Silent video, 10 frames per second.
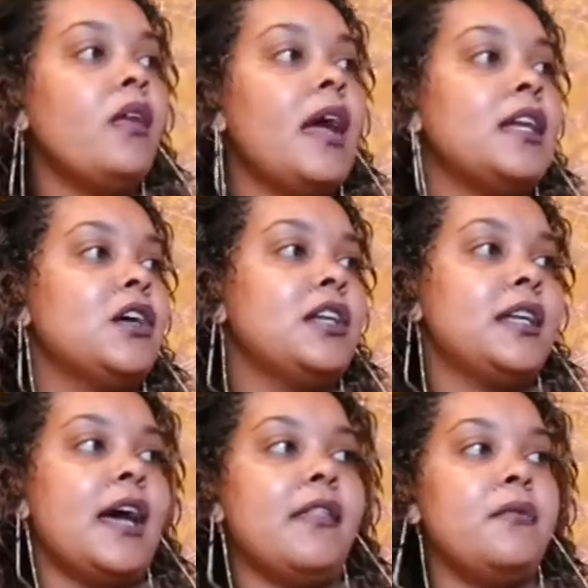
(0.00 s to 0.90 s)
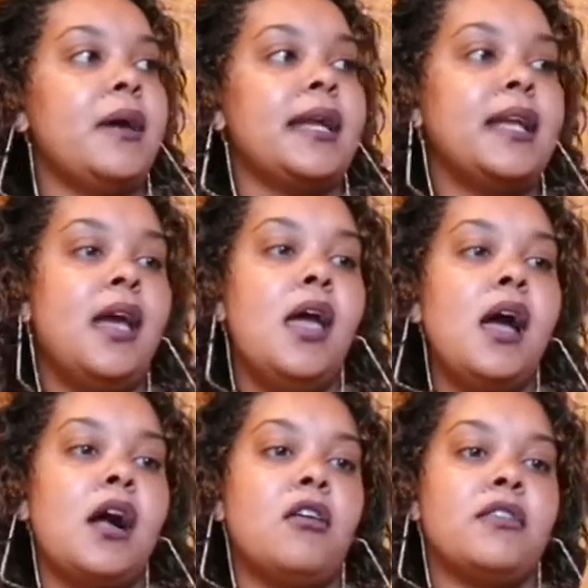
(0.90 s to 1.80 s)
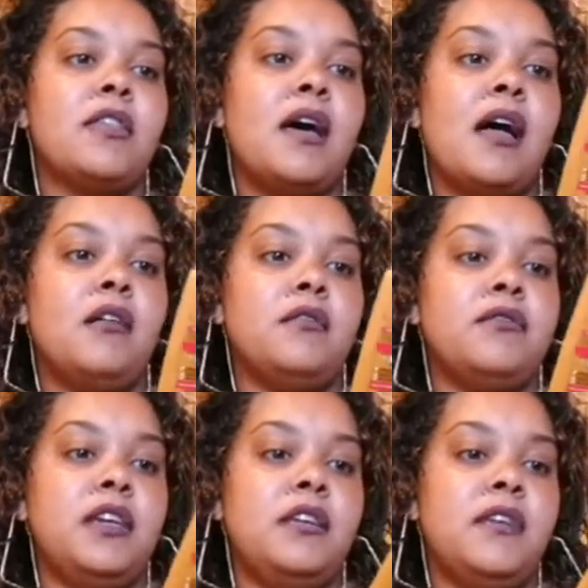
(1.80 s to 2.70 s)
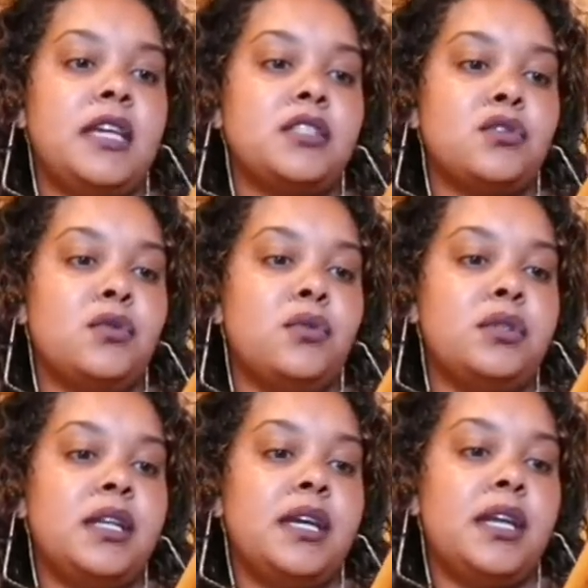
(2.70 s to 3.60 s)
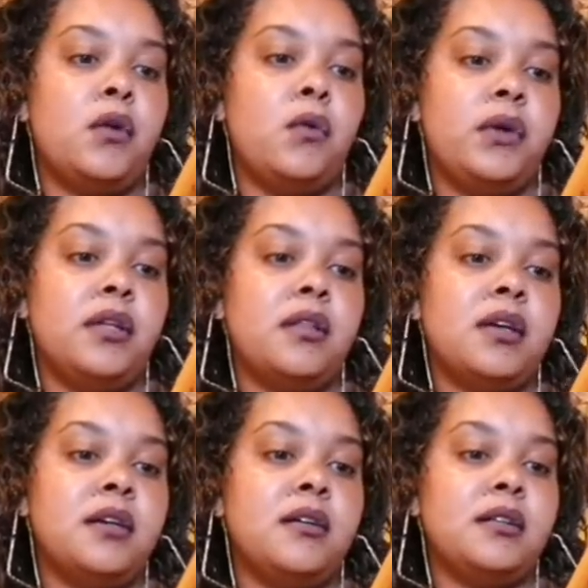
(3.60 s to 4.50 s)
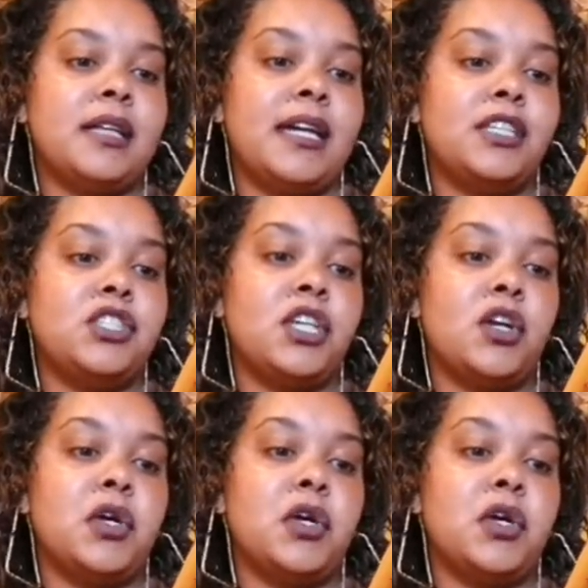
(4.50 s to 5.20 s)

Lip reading: And I got another one, I got the Alvive Extraordinary Oil Curl Nourishing